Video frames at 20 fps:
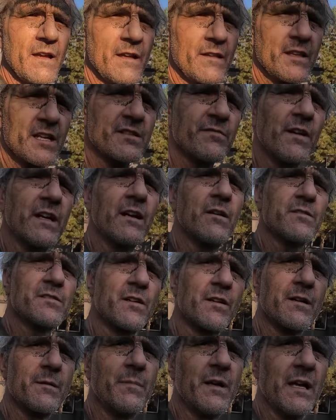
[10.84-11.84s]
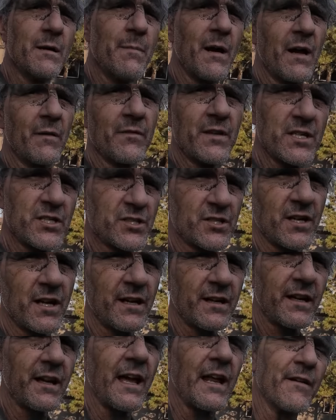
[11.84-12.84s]
This video is going to be about this truck
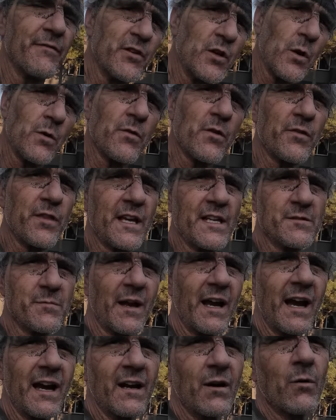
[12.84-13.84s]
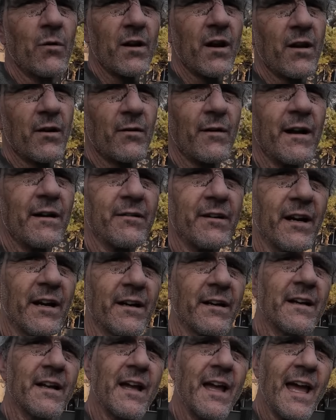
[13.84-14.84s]
and a few other things we got going on around
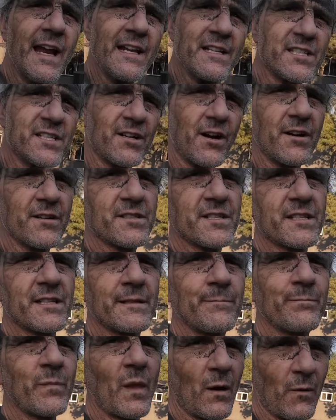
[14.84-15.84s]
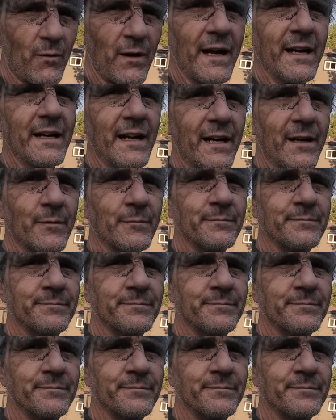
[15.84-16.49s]
here, and it starts right now.